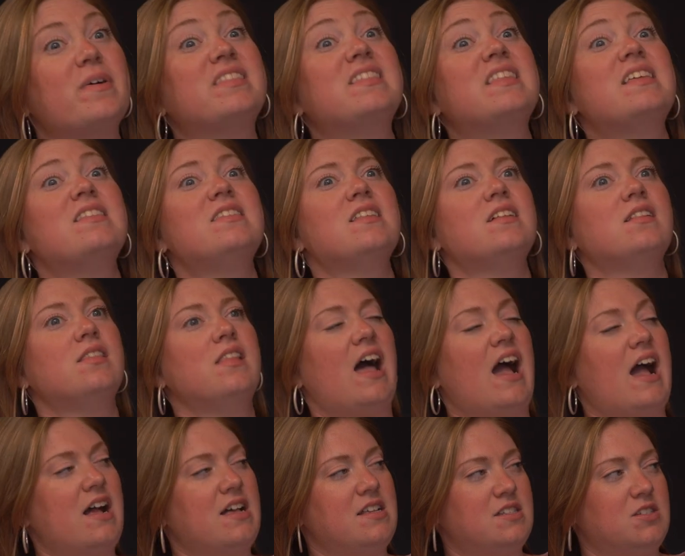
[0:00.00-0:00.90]
But then the
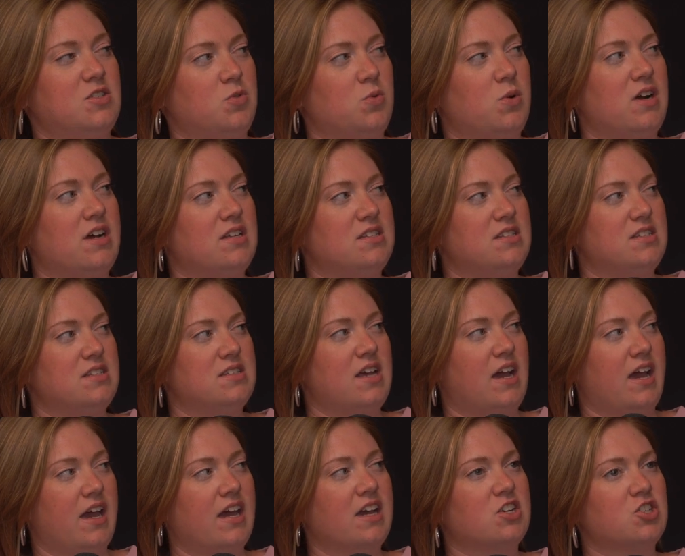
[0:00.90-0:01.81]
last ones,
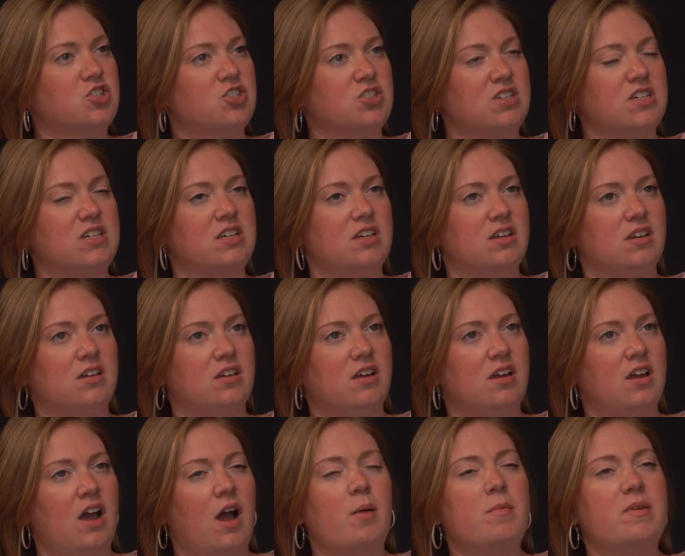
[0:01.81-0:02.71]
I
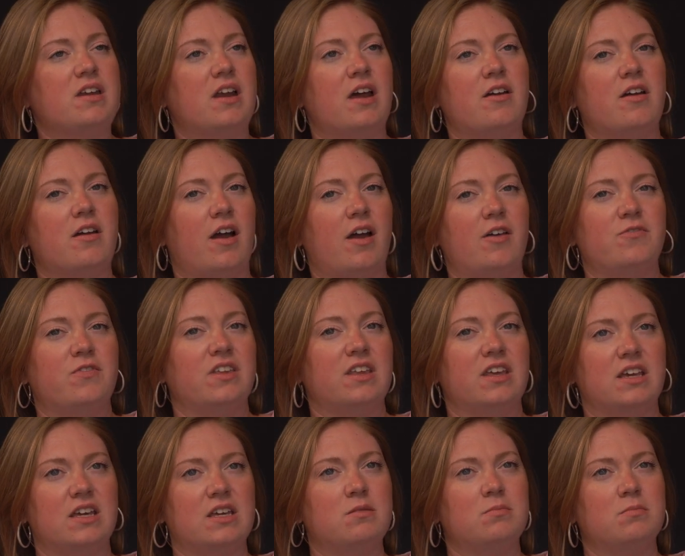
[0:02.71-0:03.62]

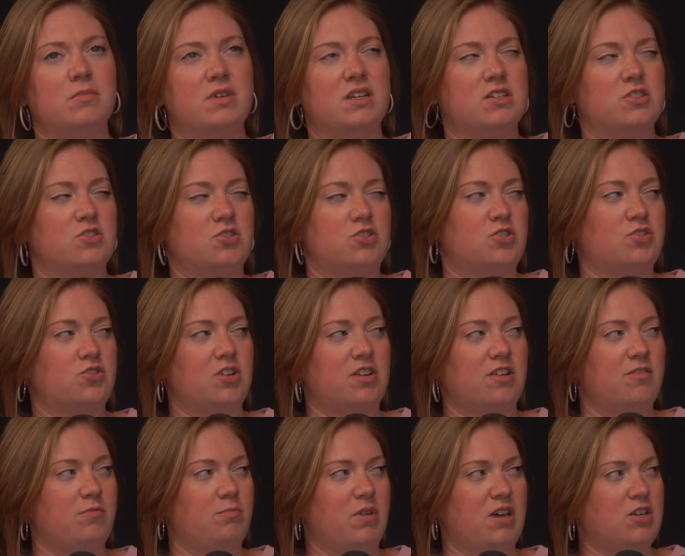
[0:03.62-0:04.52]
feel like
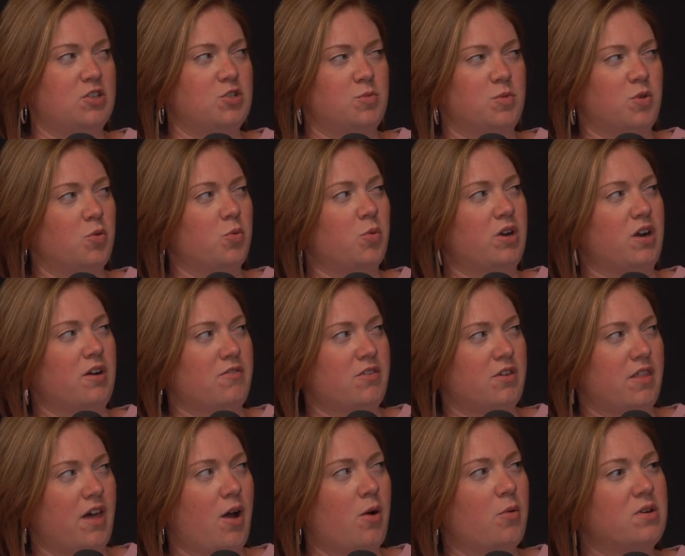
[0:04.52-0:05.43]
administrative management or
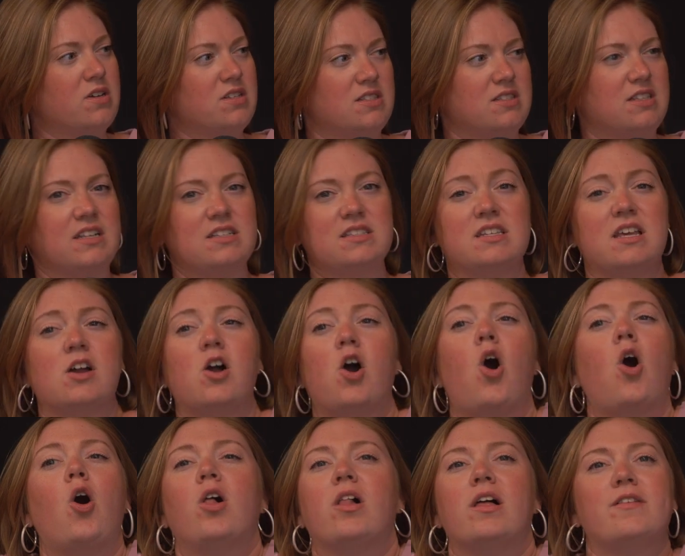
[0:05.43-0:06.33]
whatever that was. That's like
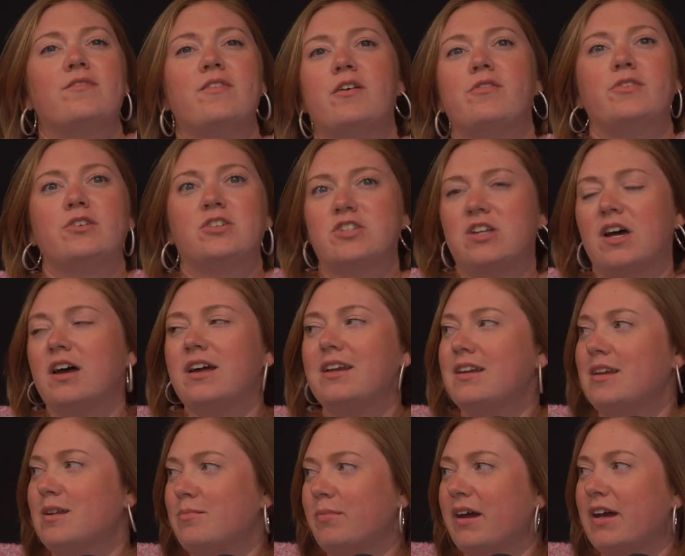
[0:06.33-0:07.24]
all I've ever
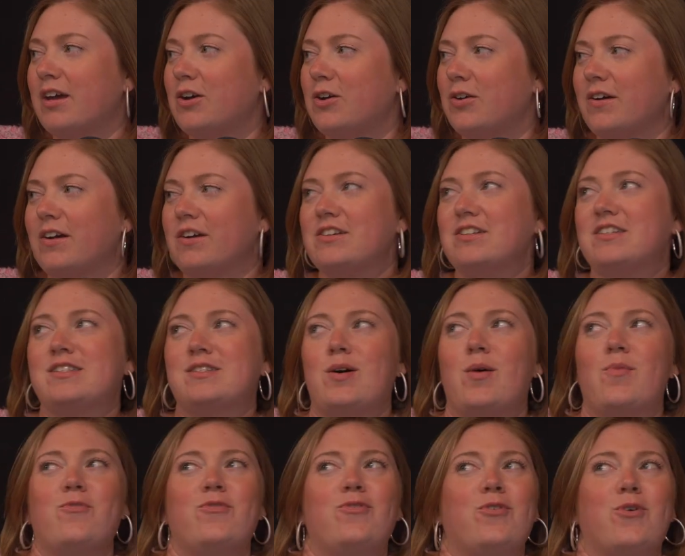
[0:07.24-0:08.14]
done in my career, is
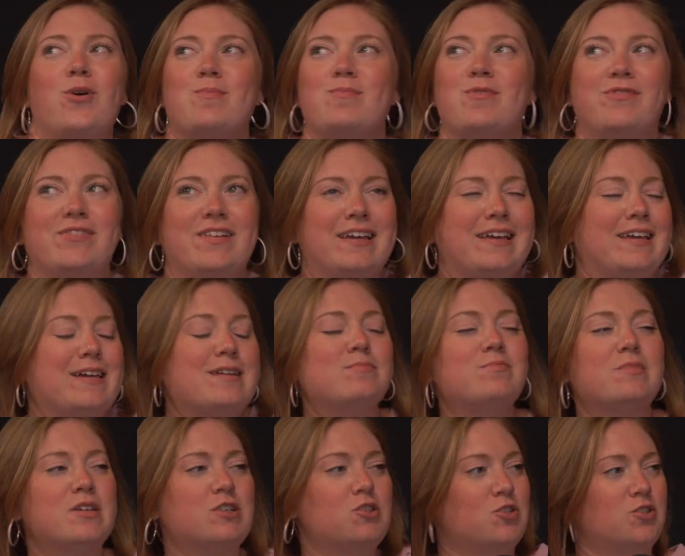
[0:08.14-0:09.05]
some form of like
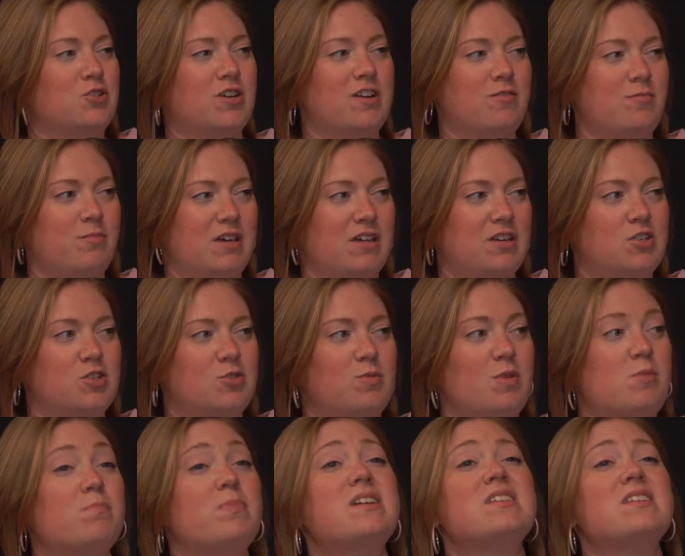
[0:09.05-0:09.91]
administrative management.